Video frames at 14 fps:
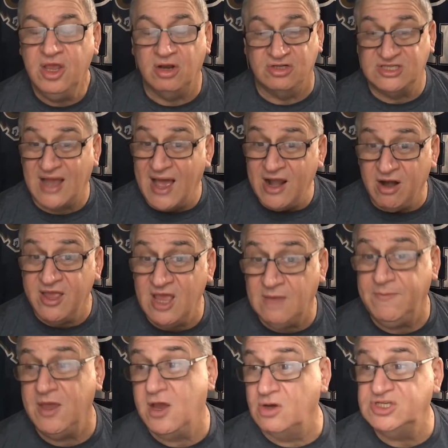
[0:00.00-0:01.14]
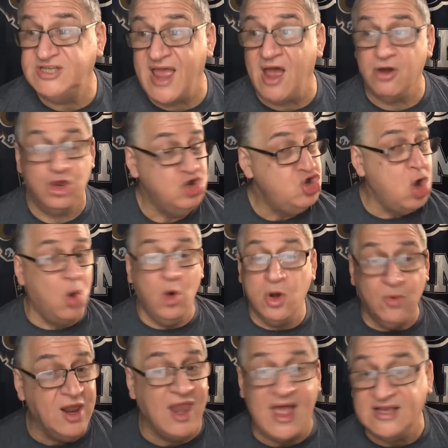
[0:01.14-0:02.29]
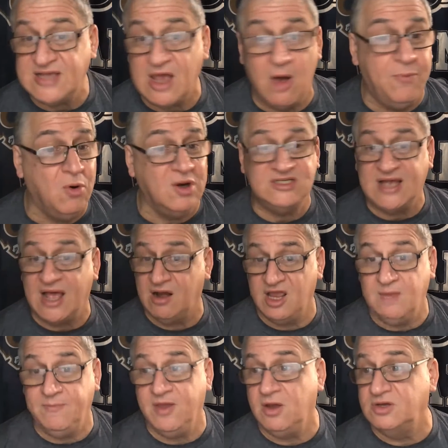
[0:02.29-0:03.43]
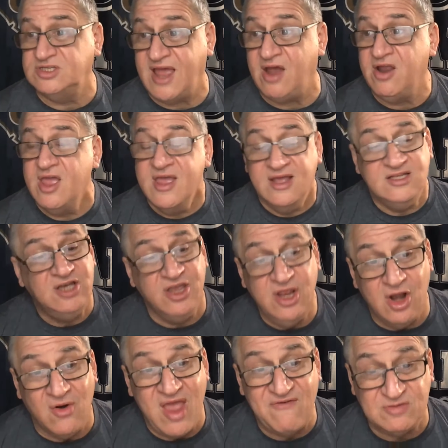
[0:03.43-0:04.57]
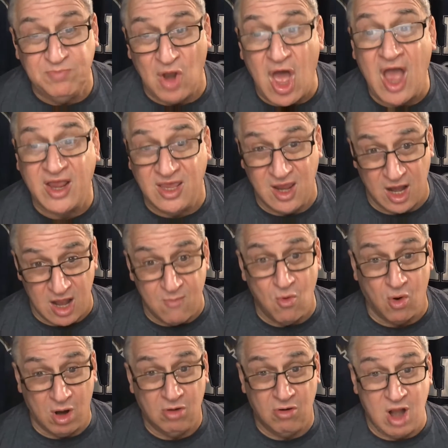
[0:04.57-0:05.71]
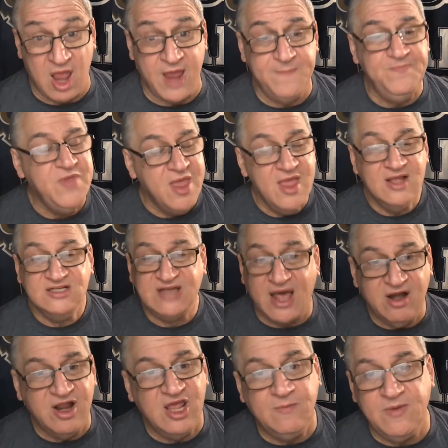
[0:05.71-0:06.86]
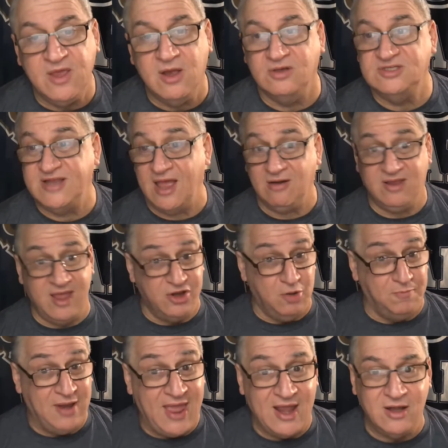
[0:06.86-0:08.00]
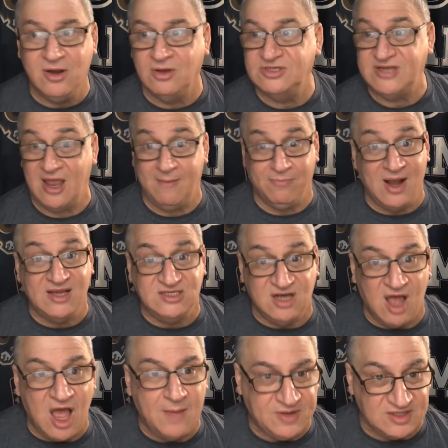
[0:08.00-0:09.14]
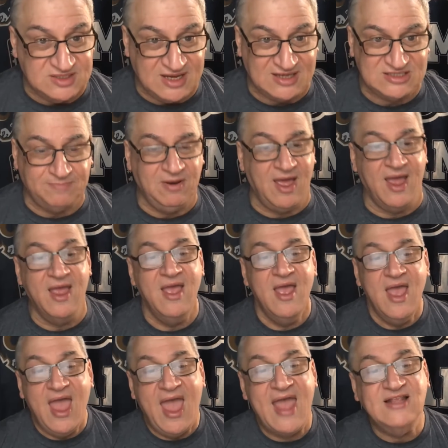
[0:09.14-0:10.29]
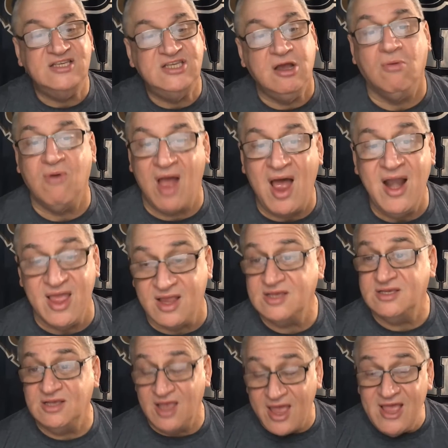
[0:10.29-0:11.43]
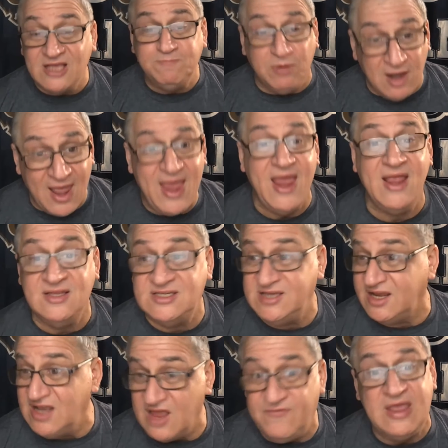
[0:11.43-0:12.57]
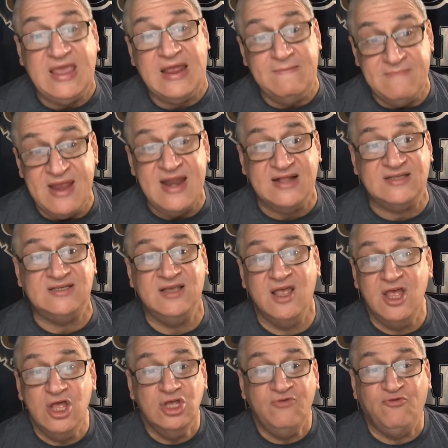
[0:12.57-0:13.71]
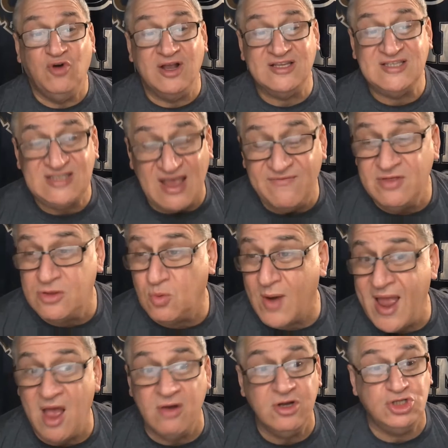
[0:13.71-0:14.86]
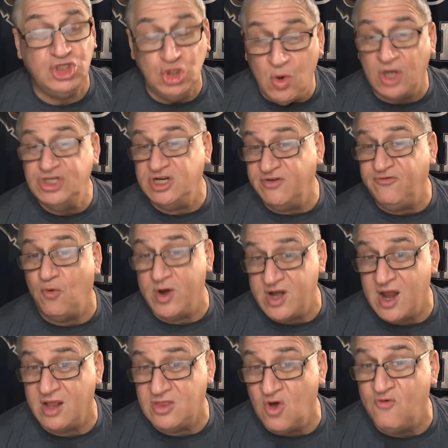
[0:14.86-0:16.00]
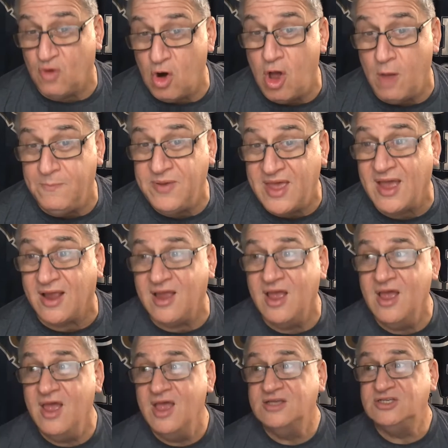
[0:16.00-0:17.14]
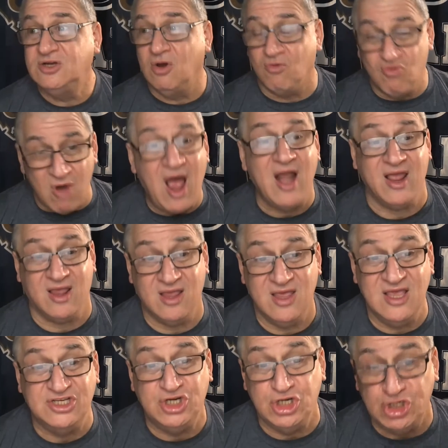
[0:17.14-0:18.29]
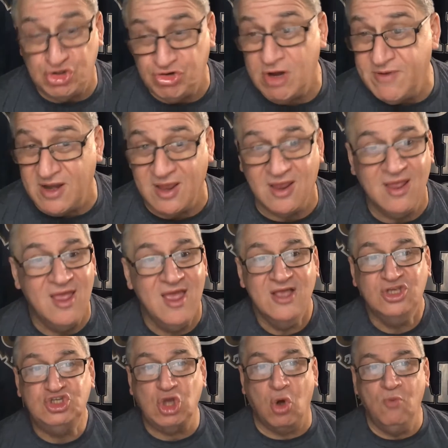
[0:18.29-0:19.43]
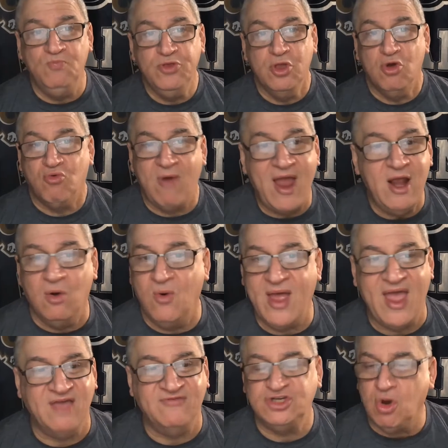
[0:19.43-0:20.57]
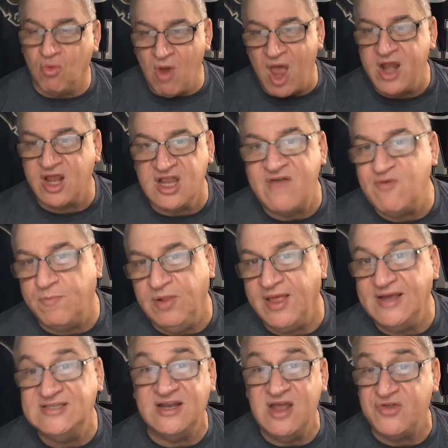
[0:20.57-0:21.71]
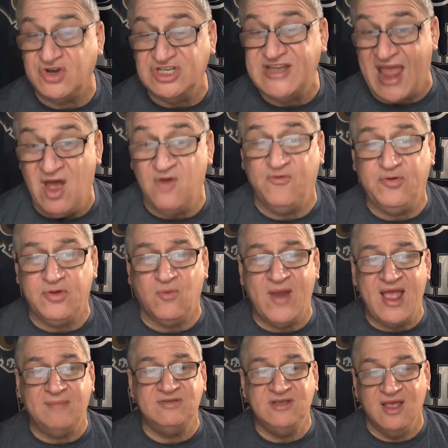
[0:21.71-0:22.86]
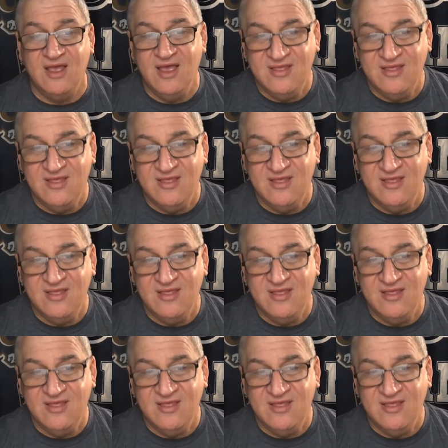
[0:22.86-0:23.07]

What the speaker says: Tyler Higbee goes down. No one realized how important Tyler Higbee goes down until you don't have his blocking anymore, right? Tyler Higbee goes down. Kendall Blanton goes down. Bryson Hopkins has to play. And Skoranek is playing significant minutes. For a 7th round, 249th overall pick, Skoranek is contributing. So right away, Skoranek never plays another down for the Rams.